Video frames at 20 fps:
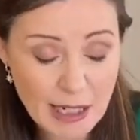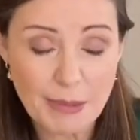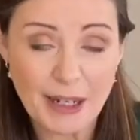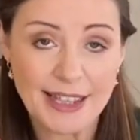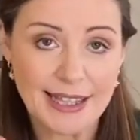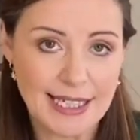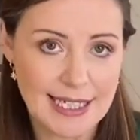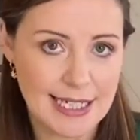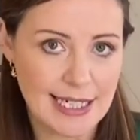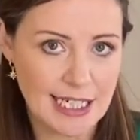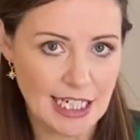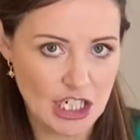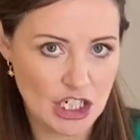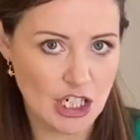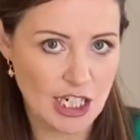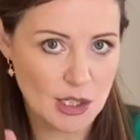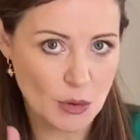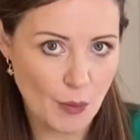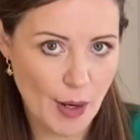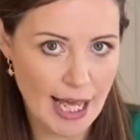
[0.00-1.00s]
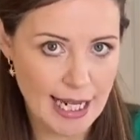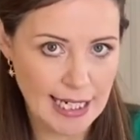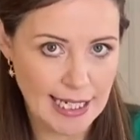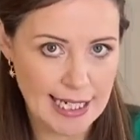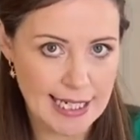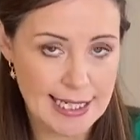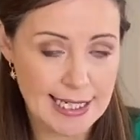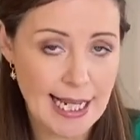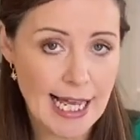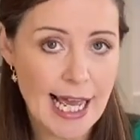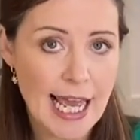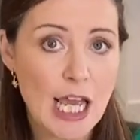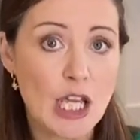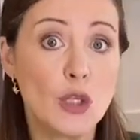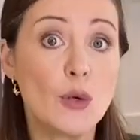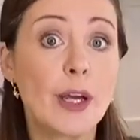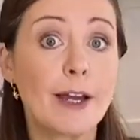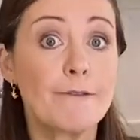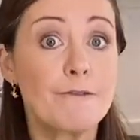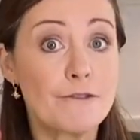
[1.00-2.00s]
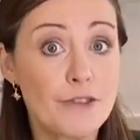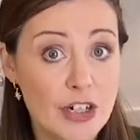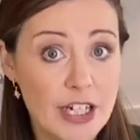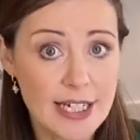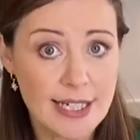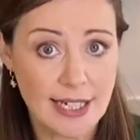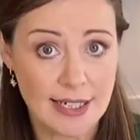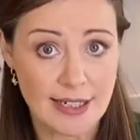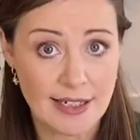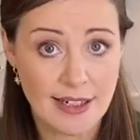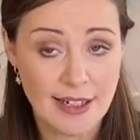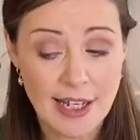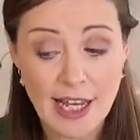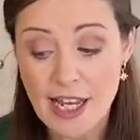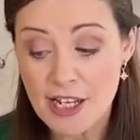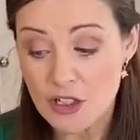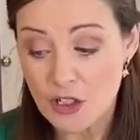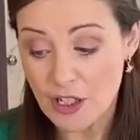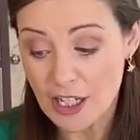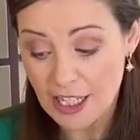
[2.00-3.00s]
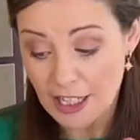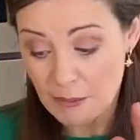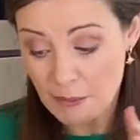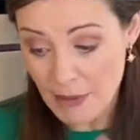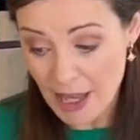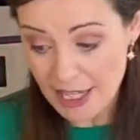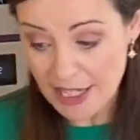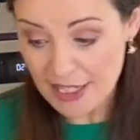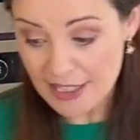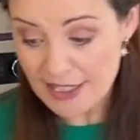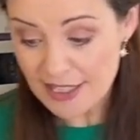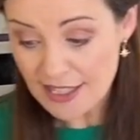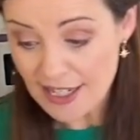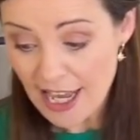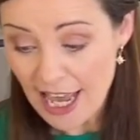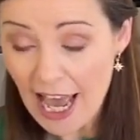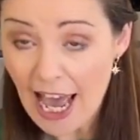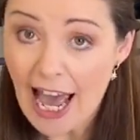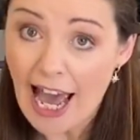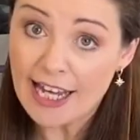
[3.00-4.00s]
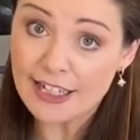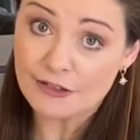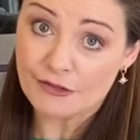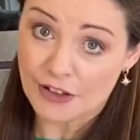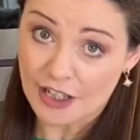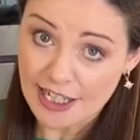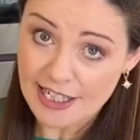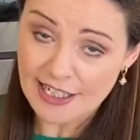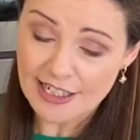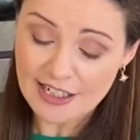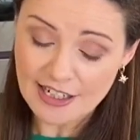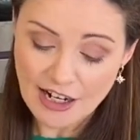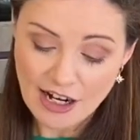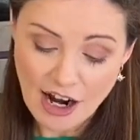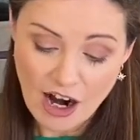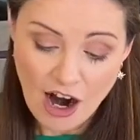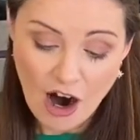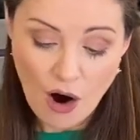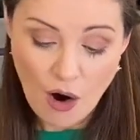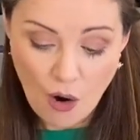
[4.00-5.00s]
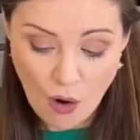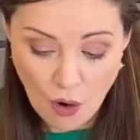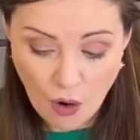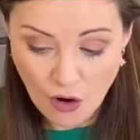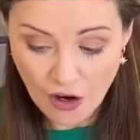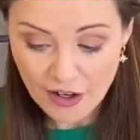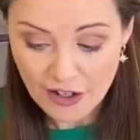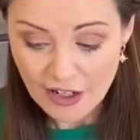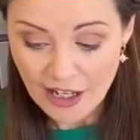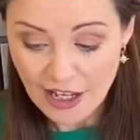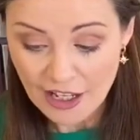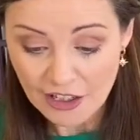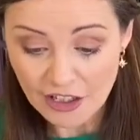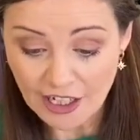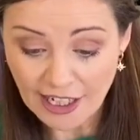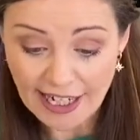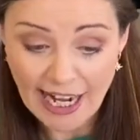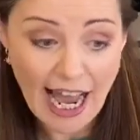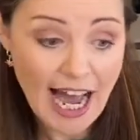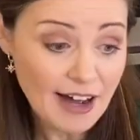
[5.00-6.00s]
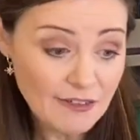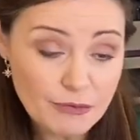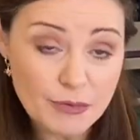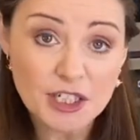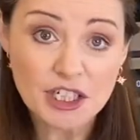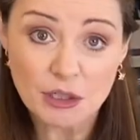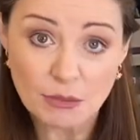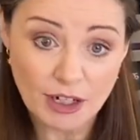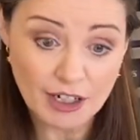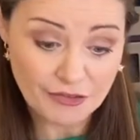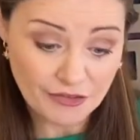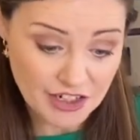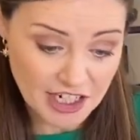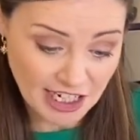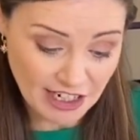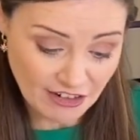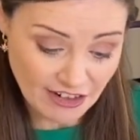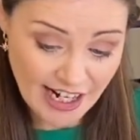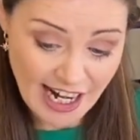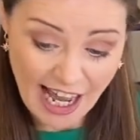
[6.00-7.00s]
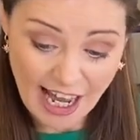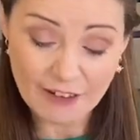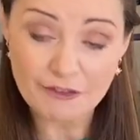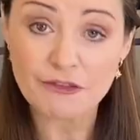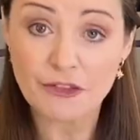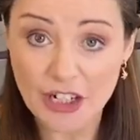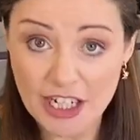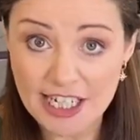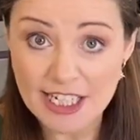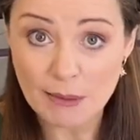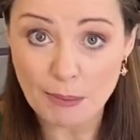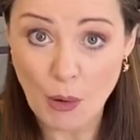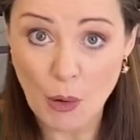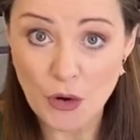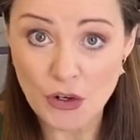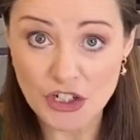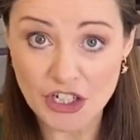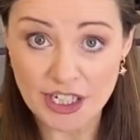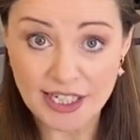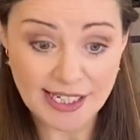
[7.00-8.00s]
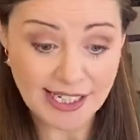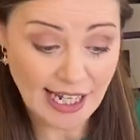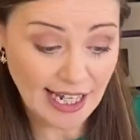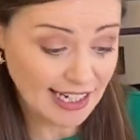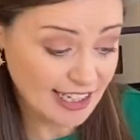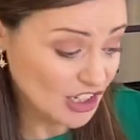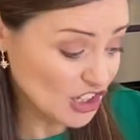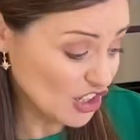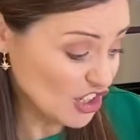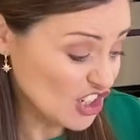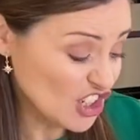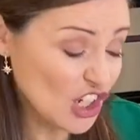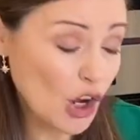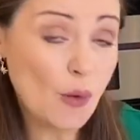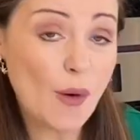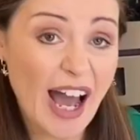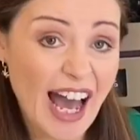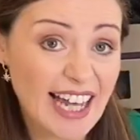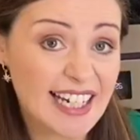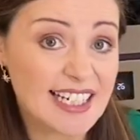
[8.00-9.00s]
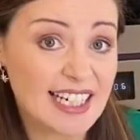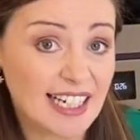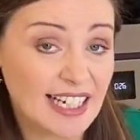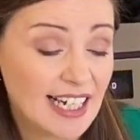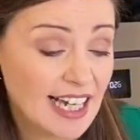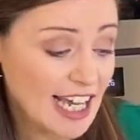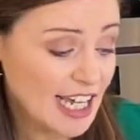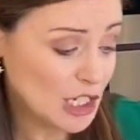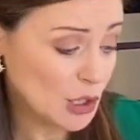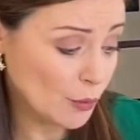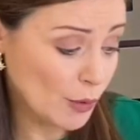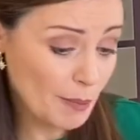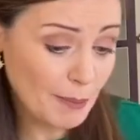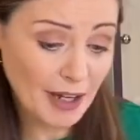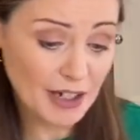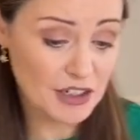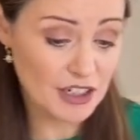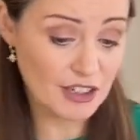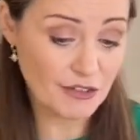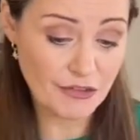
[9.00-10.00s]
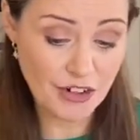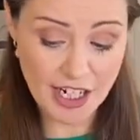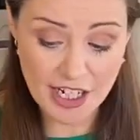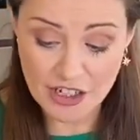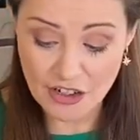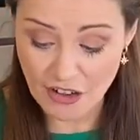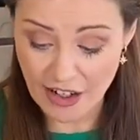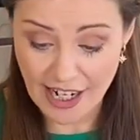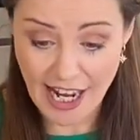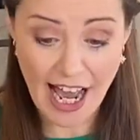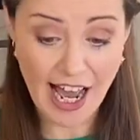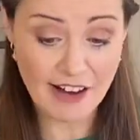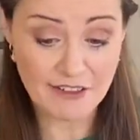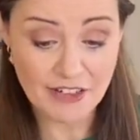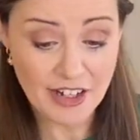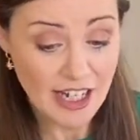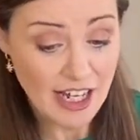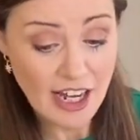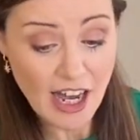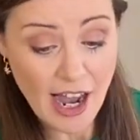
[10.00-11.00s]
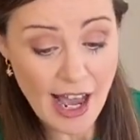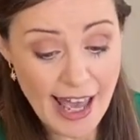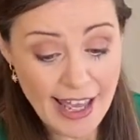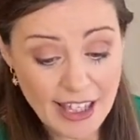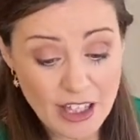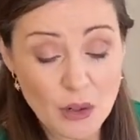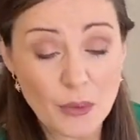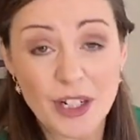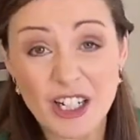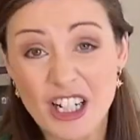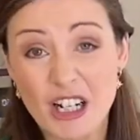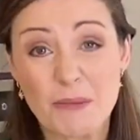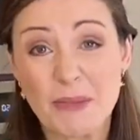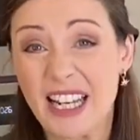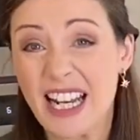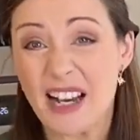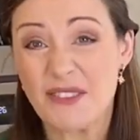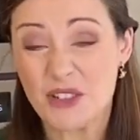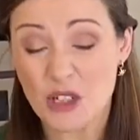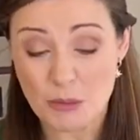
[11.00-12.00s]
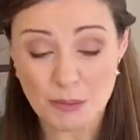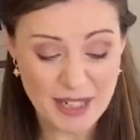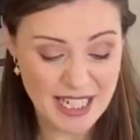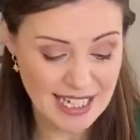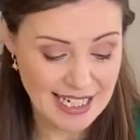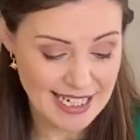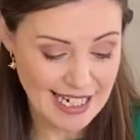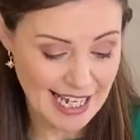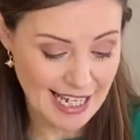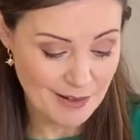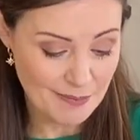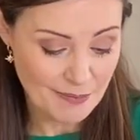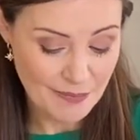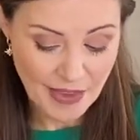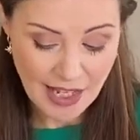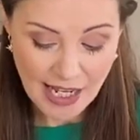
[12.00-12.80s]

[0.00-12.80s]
about this dish as well is you can freeze it. So you can make it and freeze it, or you can have what you want for dinner and freeze the portions. And it's just so handy to whip out of the freezer and have, when you come in after a busy day.